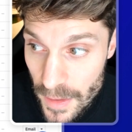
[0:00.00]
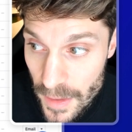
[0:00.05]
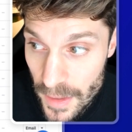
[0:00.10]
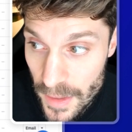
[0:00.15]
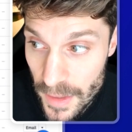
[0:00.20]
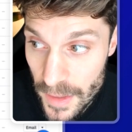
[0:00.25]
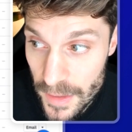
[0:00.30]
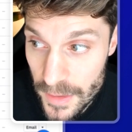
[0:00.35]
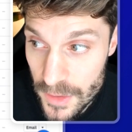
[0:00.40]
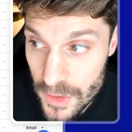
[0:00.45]

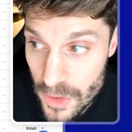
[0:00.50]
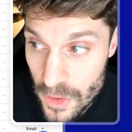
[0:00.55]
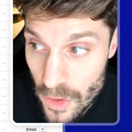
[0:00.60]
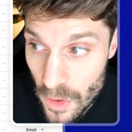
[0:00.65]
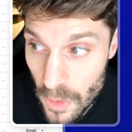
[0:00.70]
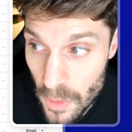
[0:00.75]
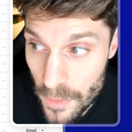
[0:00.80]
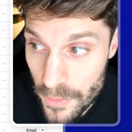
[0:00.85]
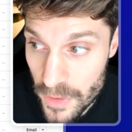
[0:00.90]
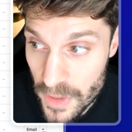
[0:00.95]
and
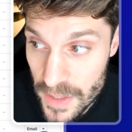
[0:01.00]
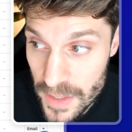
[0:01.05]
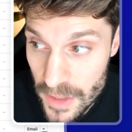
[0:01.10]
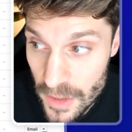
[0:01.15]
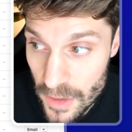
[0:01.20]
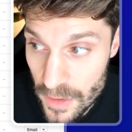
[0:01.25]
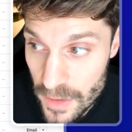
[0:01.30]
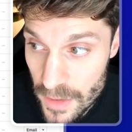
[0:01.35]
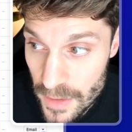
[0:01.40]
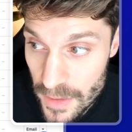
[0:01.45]
go over
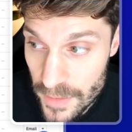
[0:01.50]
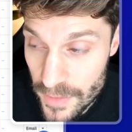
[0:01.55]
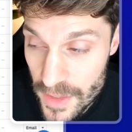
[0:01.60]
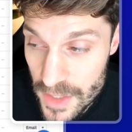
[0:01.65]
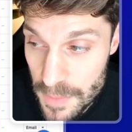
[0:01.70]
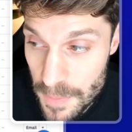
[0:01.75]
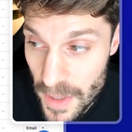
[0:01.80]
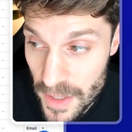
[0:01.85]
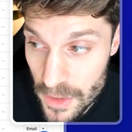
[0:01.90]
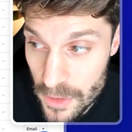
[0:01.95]
here in
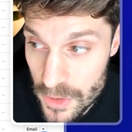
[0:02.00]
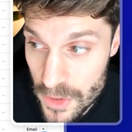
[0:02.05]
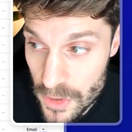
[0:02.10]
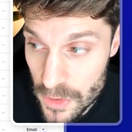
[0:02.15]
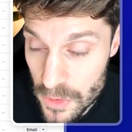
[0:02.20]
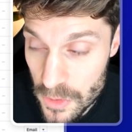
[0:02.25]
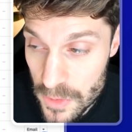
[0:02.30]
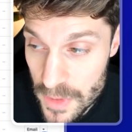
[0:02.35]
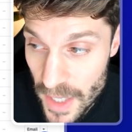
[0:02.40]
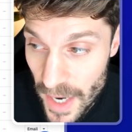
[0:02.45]
this menu
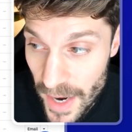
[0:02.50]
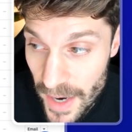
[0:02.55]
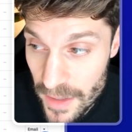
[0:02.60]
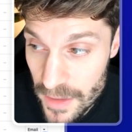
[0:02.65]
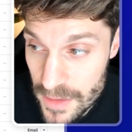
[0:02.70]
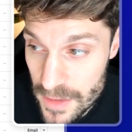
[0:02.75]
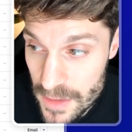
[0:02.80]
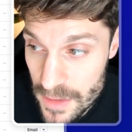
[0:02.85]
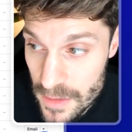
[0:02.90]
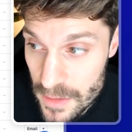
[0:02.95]
to
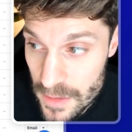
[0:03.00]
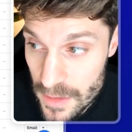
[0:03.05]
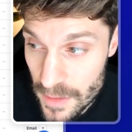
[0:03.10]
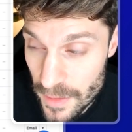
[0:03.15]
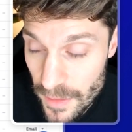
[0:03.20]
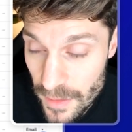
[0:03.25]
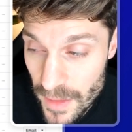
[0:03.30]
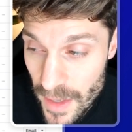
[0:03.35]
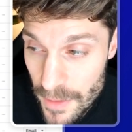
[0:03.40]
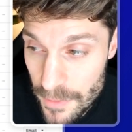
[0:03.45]
Tags to
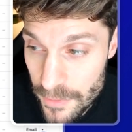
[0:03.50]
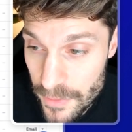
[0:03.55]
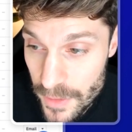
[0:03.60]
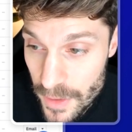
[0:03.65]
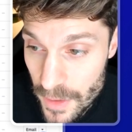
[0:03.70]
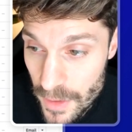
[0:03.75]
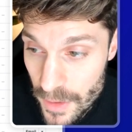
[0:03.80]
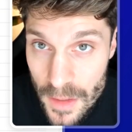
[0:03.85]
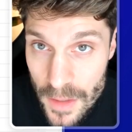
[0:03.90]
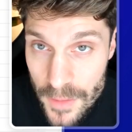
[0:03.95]
the left.
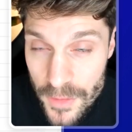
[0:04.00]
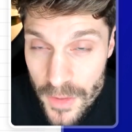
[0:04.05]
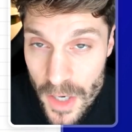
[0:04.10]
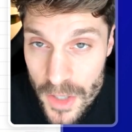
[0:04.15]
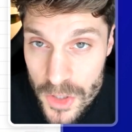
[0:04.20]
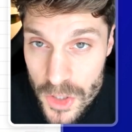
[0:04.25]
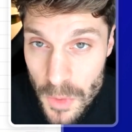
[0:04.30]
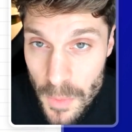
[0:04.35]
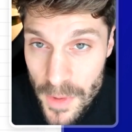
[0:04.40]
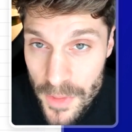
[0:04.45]
If you're not
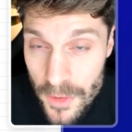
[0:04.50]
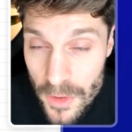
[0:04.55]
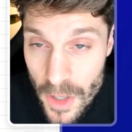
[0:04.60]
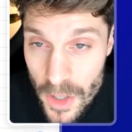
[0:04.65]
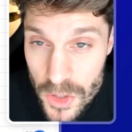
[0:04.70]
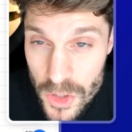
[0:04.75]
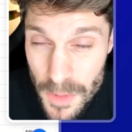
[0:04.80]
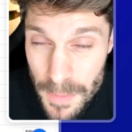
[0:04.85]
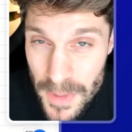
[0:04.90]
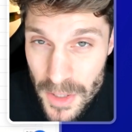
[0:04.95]
sure whether or not
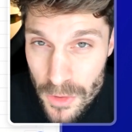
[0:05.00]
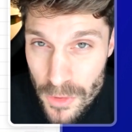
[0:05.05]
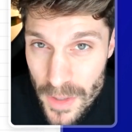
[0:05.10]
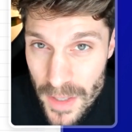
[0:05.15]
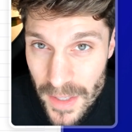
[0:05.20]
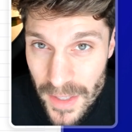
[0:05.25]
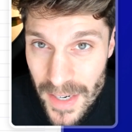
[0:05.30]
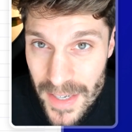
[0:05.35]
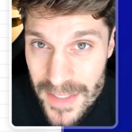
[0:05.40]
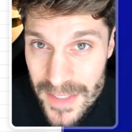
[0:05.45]
you should be
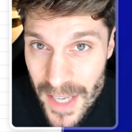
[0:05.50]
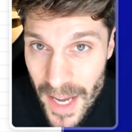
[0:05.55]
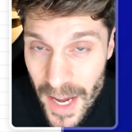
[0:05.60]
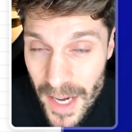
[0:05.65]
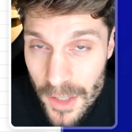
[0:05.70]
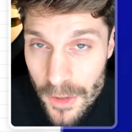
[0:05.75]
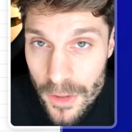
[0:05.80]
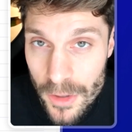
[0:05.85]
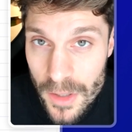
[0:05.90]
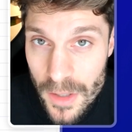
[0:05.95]
creating a
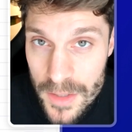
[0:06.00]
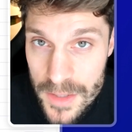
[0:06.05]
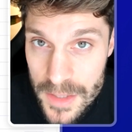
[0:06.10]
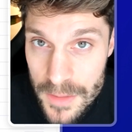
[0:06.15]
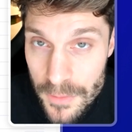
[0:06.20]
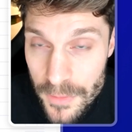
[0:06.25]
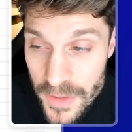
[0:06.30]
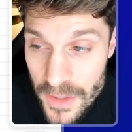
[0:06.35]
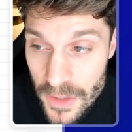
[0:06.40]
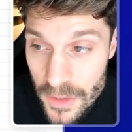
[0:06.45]
tag or a custom
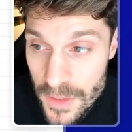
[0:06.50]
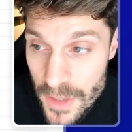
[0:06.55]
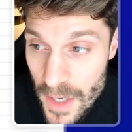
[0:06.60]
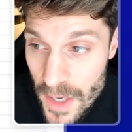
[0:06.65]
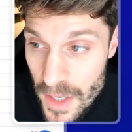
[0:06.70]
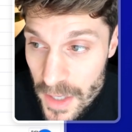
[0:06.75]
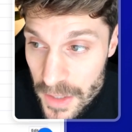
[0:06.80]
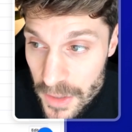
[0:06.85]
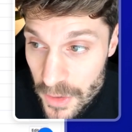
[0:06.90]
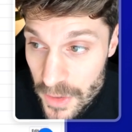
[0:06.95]
field,
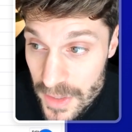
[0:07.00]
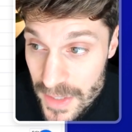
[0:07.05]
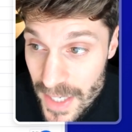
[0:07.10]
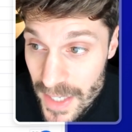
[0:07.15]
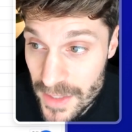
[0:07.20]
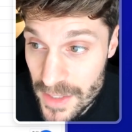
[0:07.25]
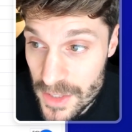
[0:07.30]
you can take